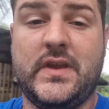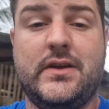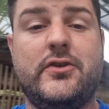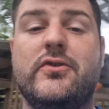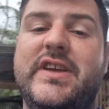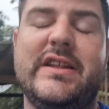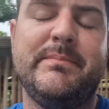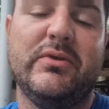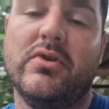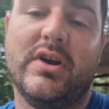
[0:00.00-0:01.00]
don't get
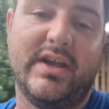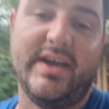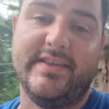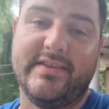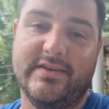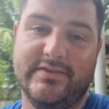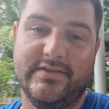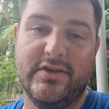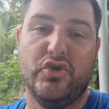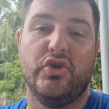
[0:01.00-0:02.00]
me wrong, guys.
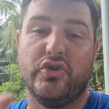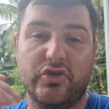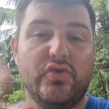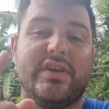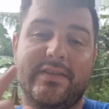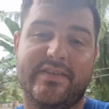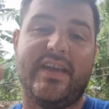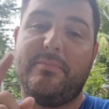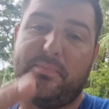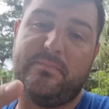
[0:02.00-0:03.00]
You can
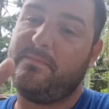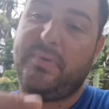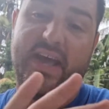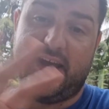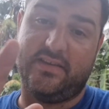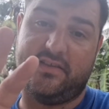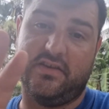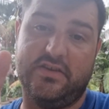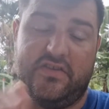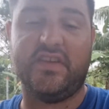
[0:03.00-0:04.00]
say pass. You